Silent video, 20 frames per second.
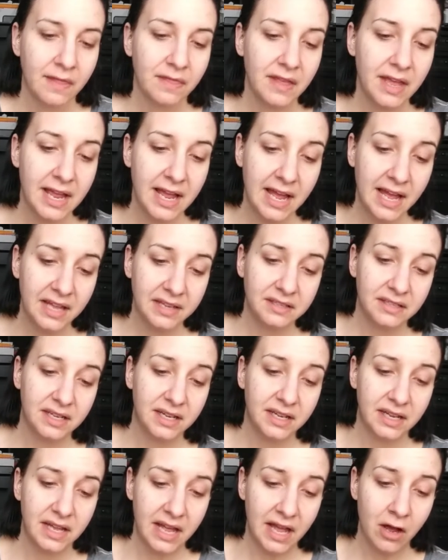They had
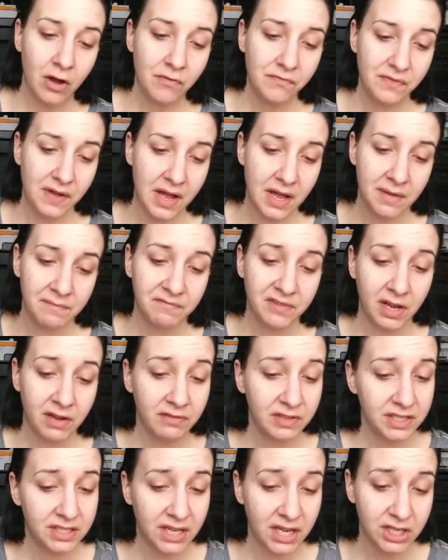the e.l.f.
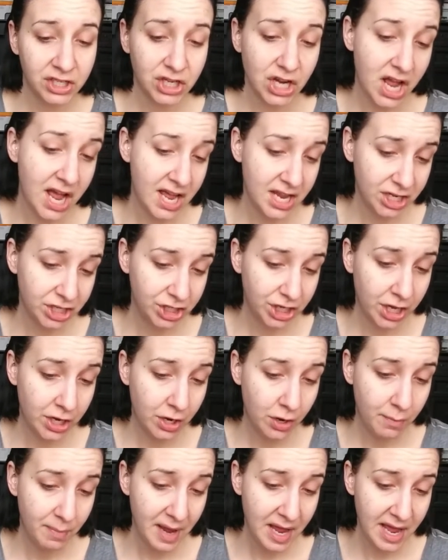Velvet Touch
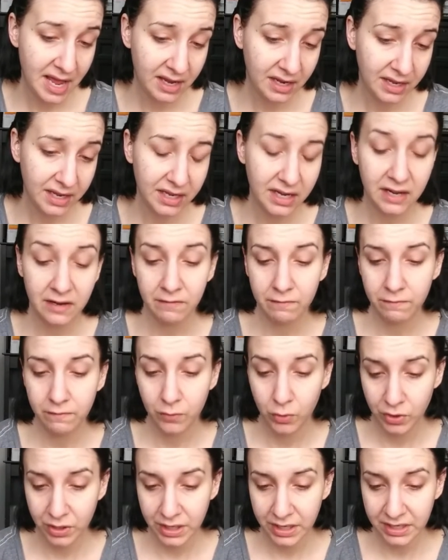eyeshadow palette in
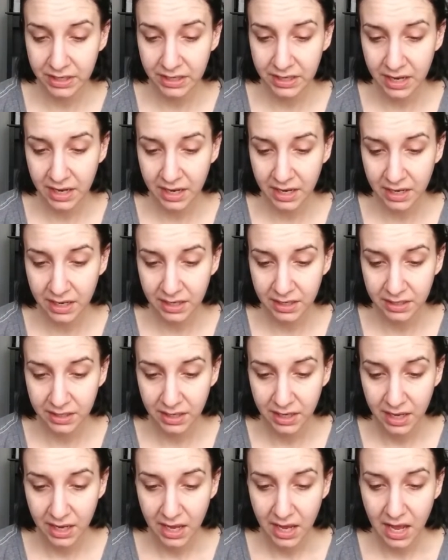$4.99.
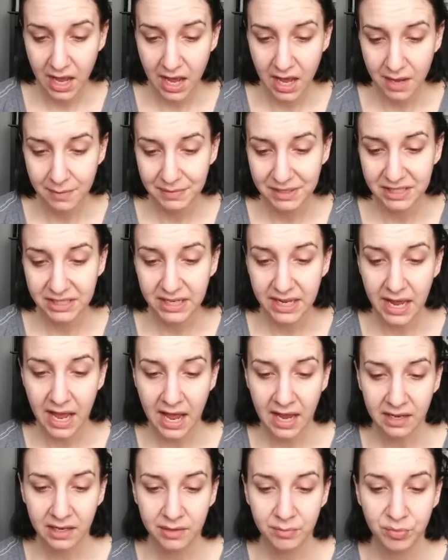It's the
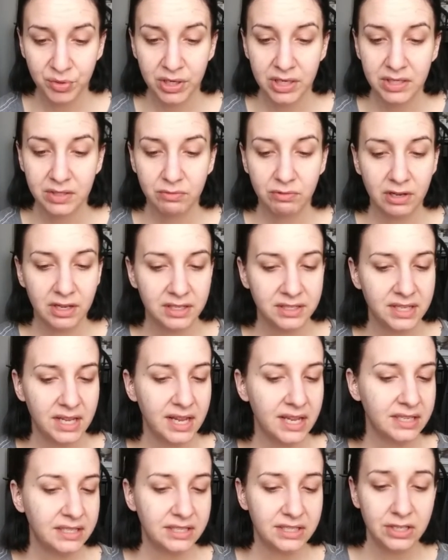Island Breeze ones.
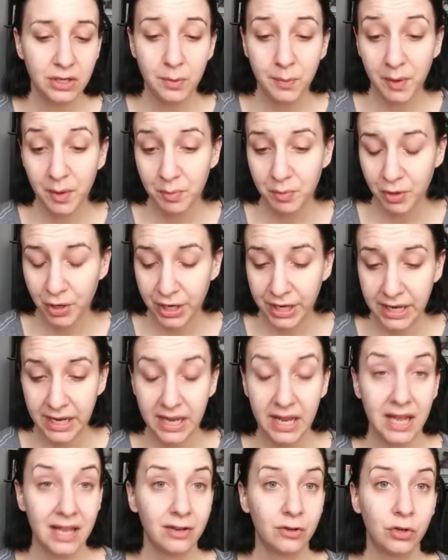It's super pretty.
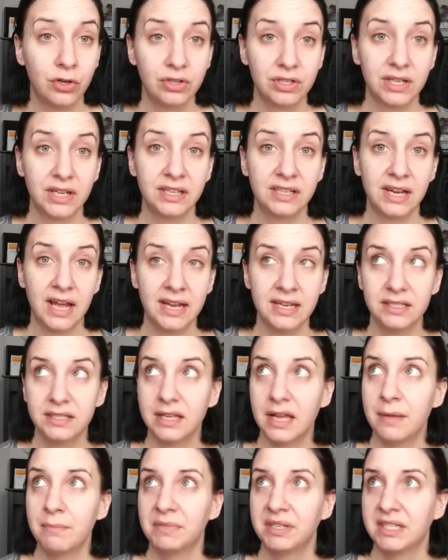It looked nice
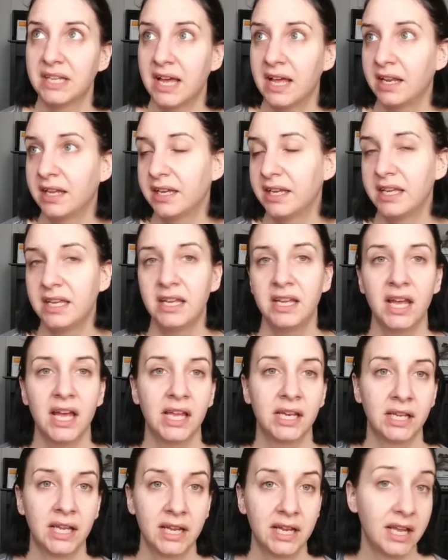and metallic-y,
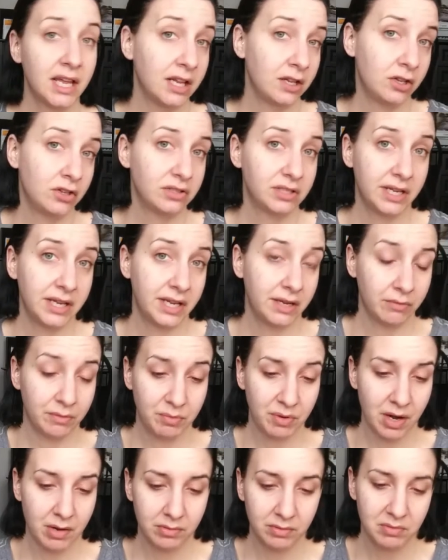and like it looked like it would
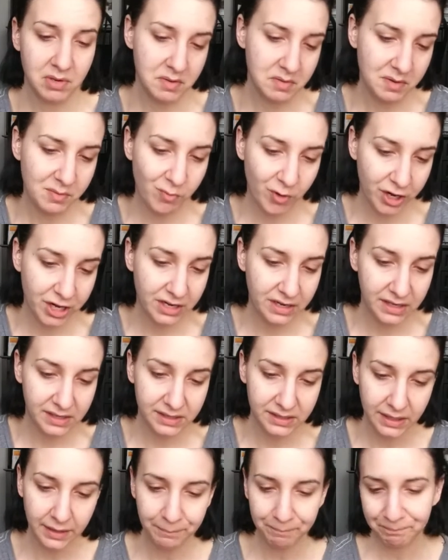probably be pretty
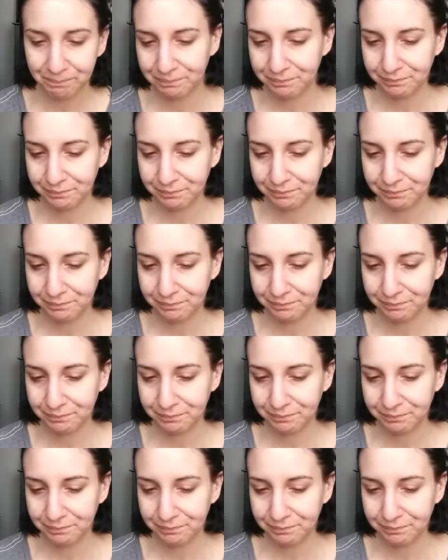decent.